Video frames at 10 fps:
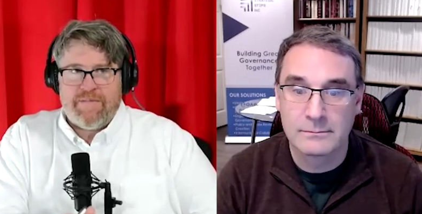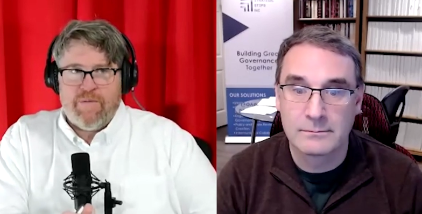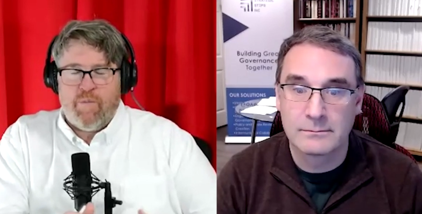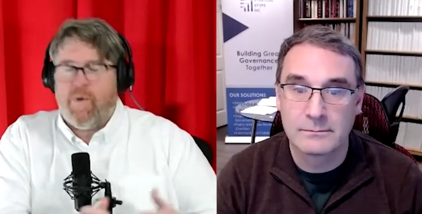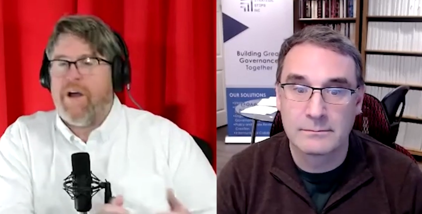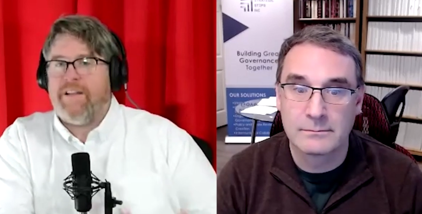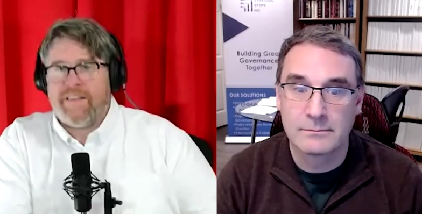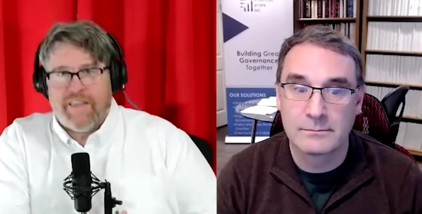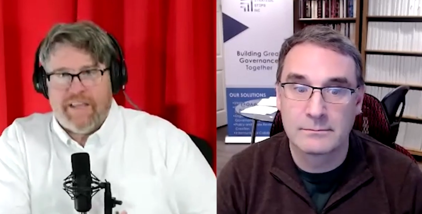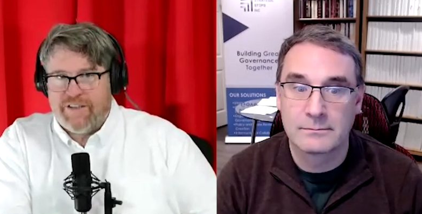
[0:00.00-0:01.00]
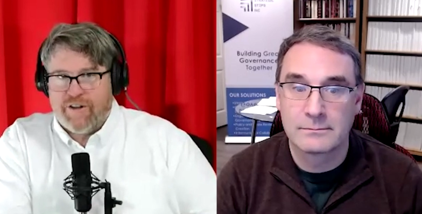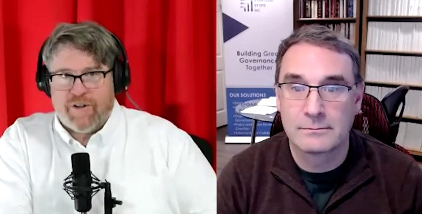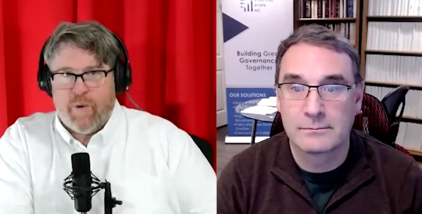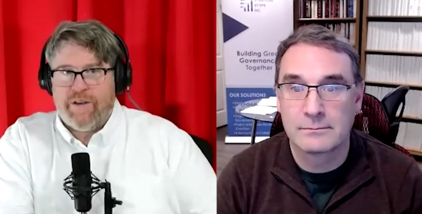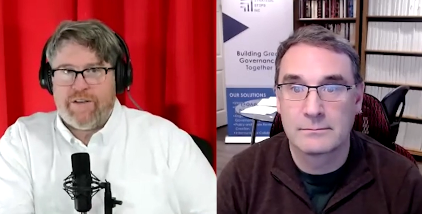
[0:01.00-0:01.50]
Speaker 1: While things are
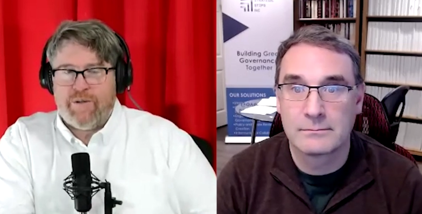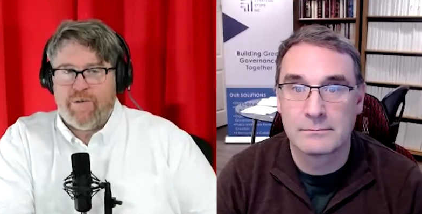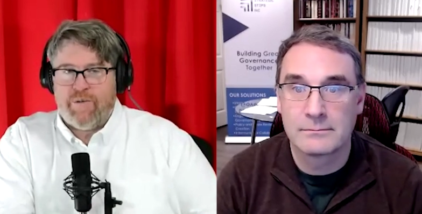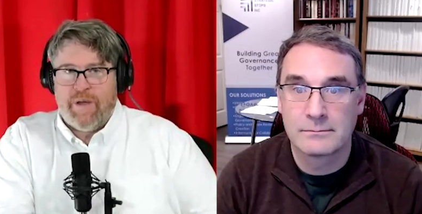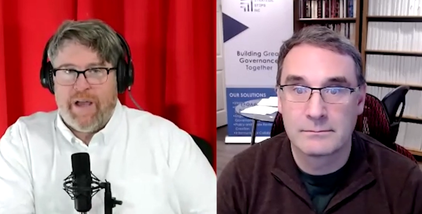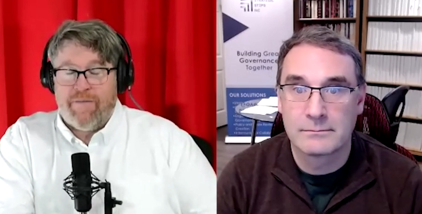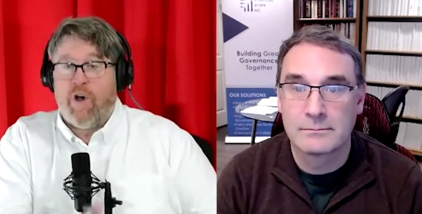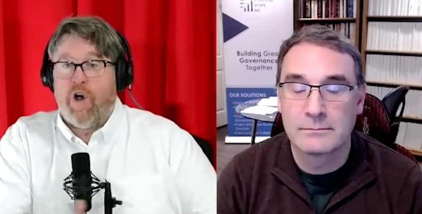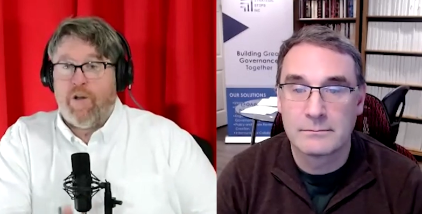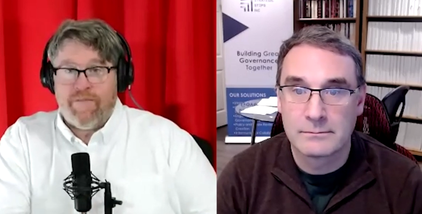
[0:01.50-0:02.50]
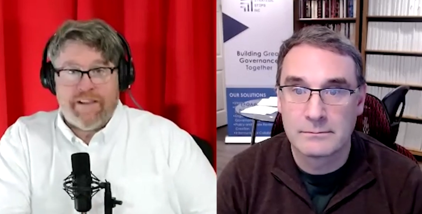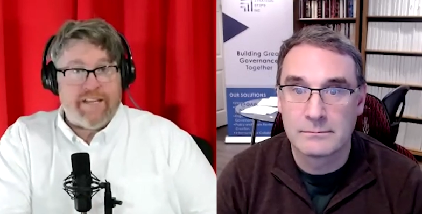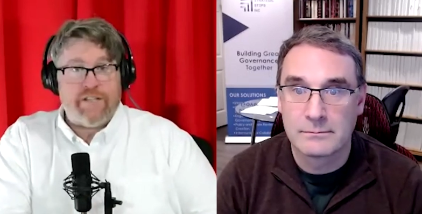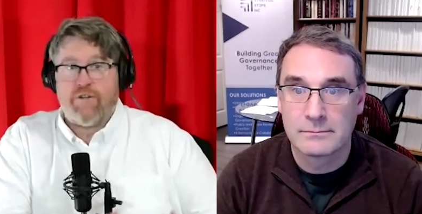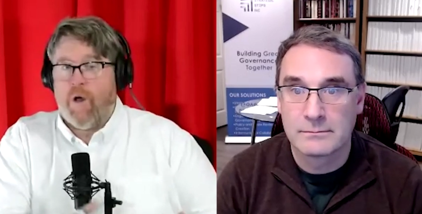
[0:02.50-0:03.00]
going to evolve and
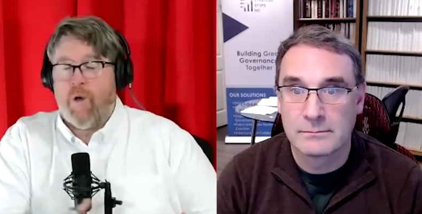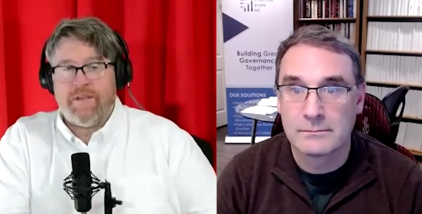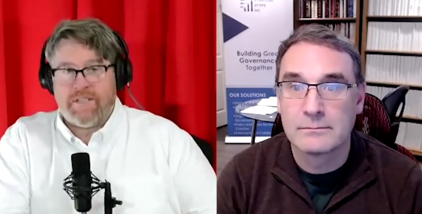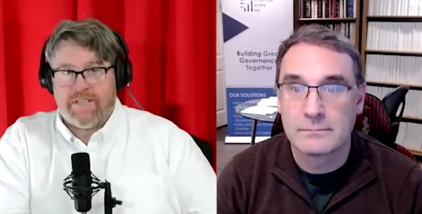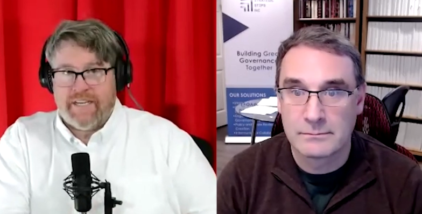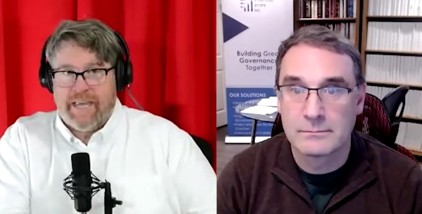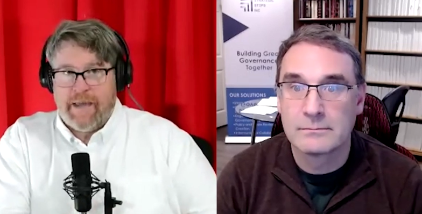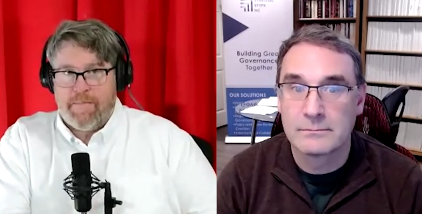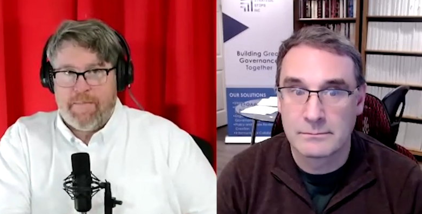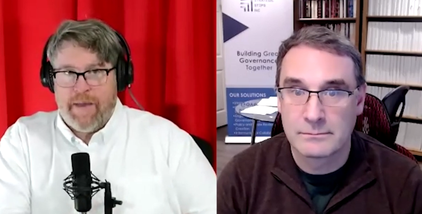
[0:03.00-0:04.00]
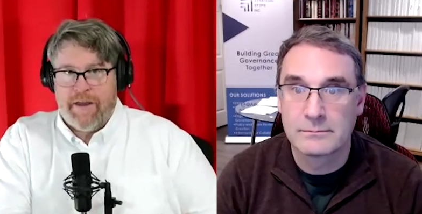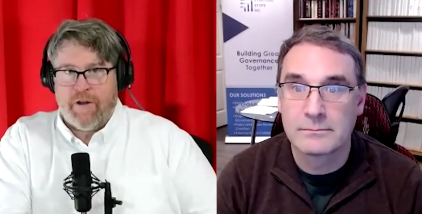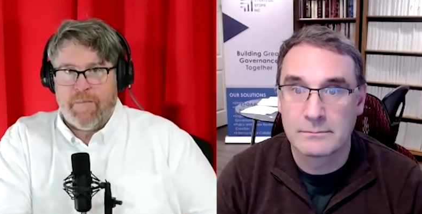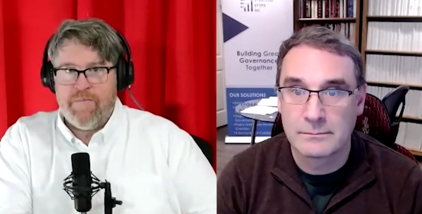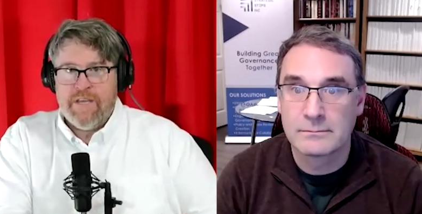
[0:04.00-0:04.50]
things are always going to get
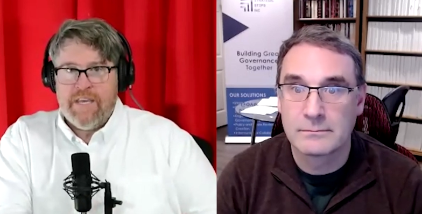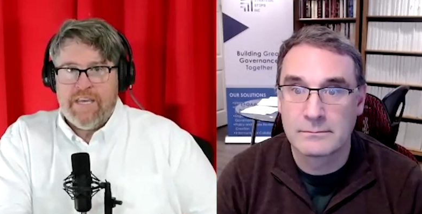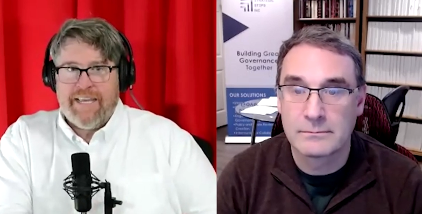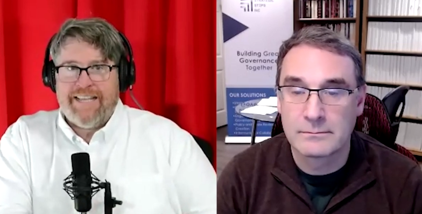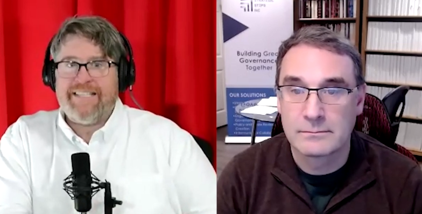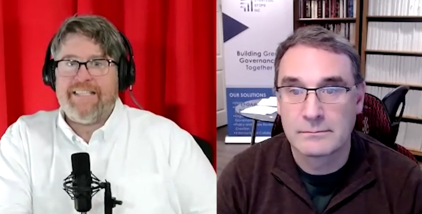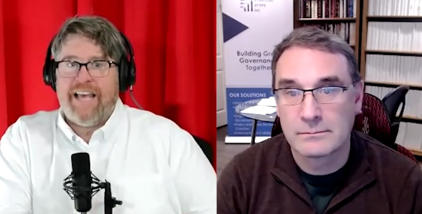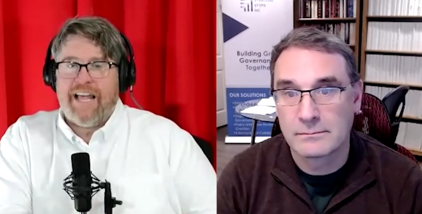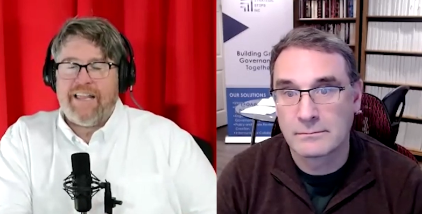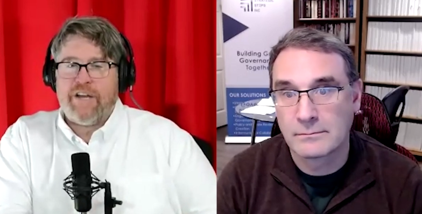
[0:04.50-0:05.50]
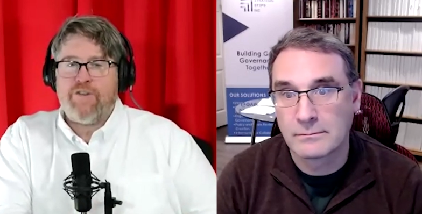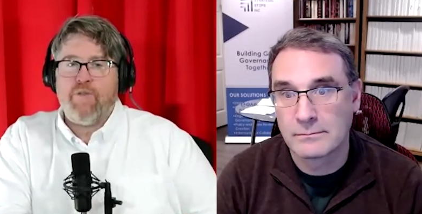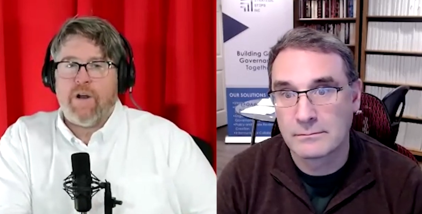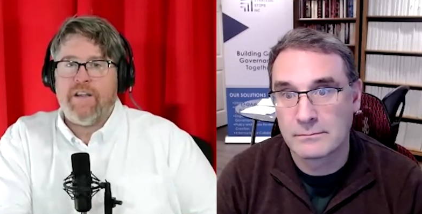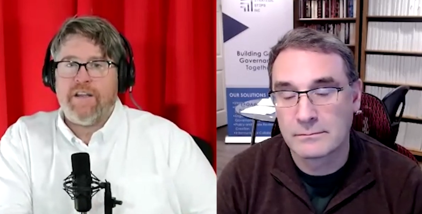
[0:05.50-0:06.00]
better, is
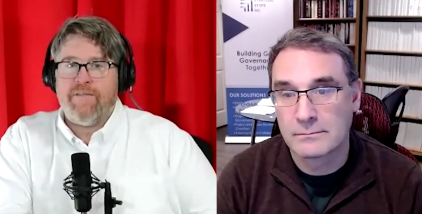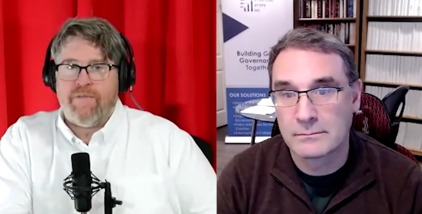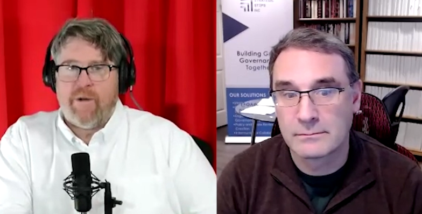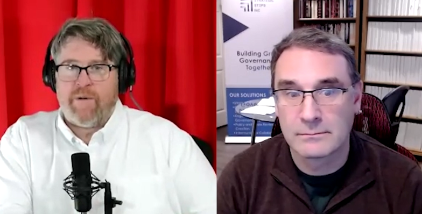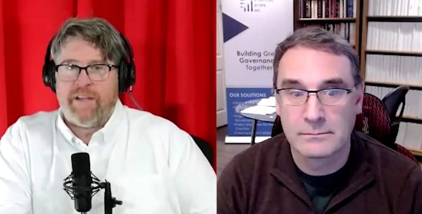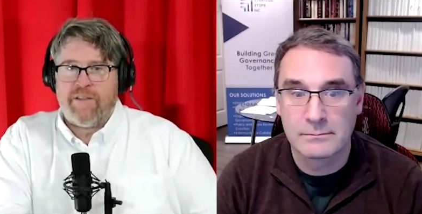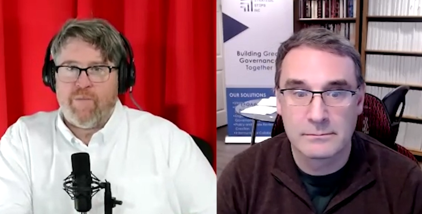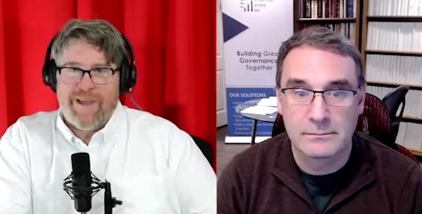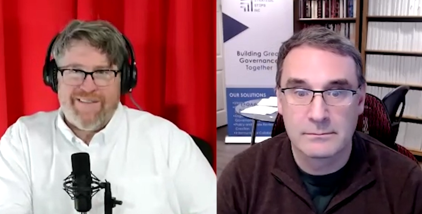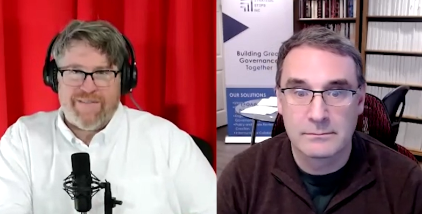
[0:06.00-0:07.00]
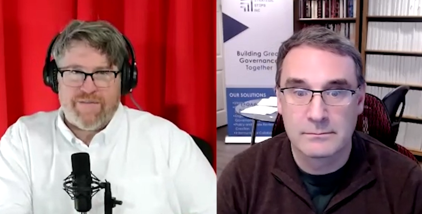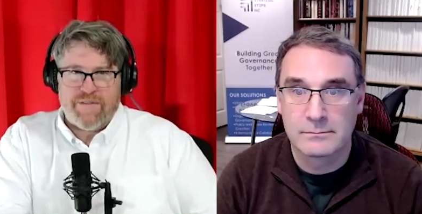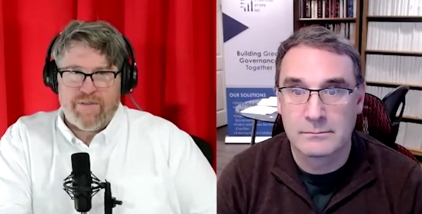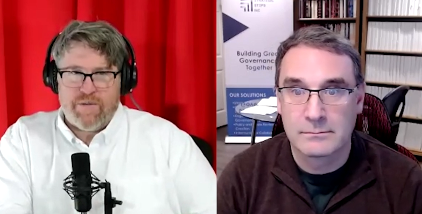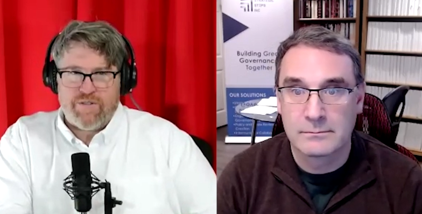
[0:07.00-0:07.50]
electronic voting the wave of the
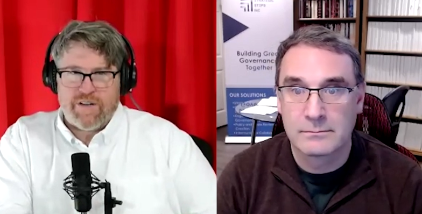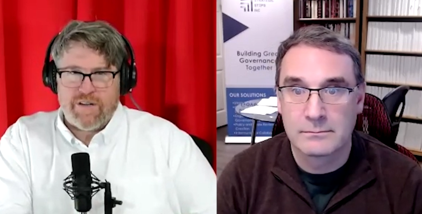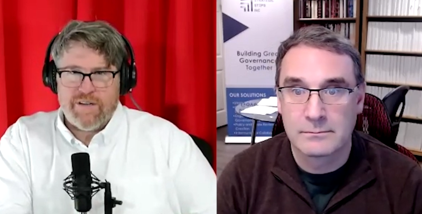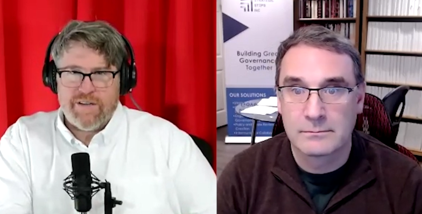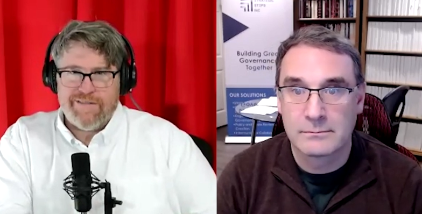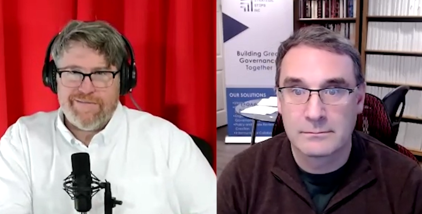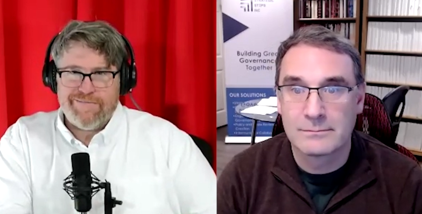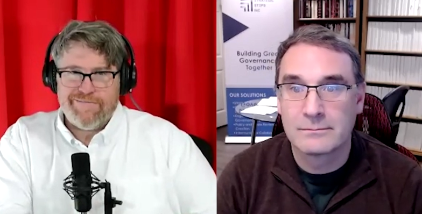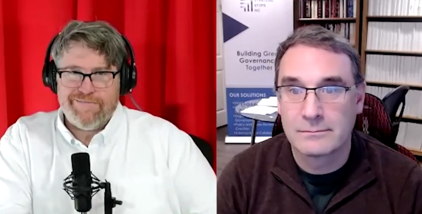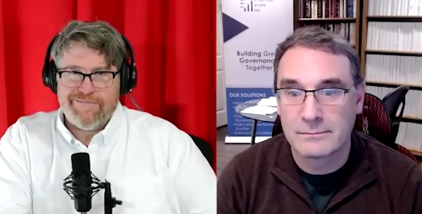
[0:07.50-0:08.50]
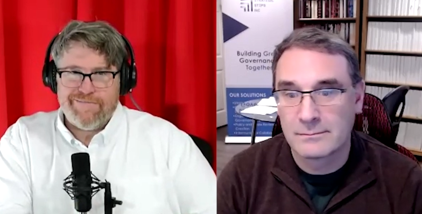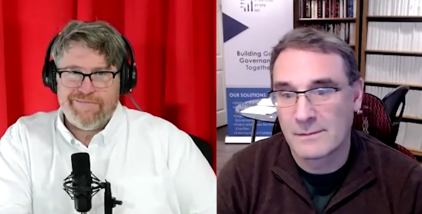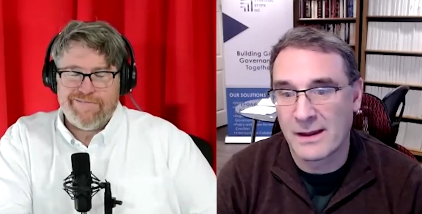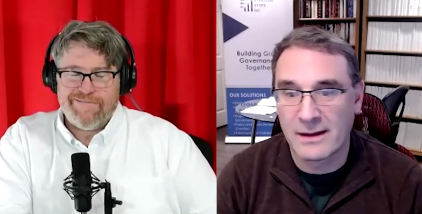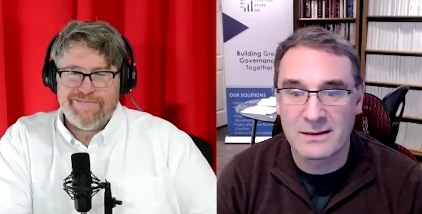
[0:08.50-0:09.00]
future?
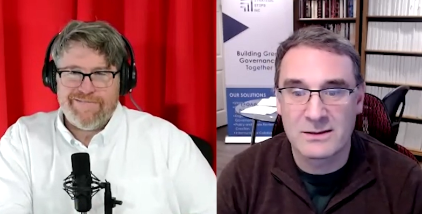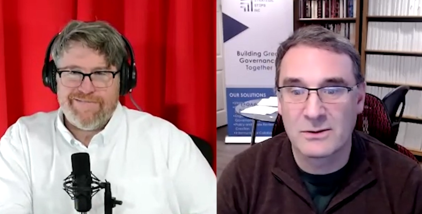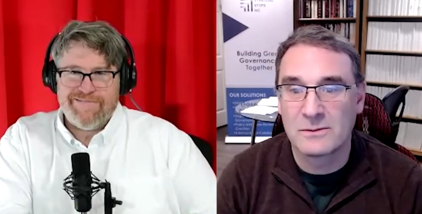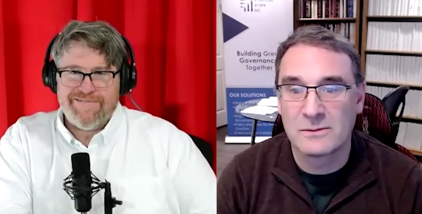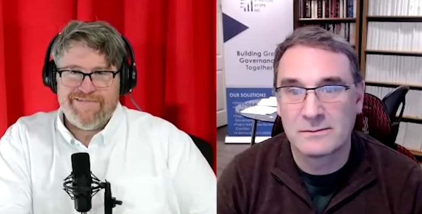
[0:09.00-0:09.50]
Speaker 2: I think so.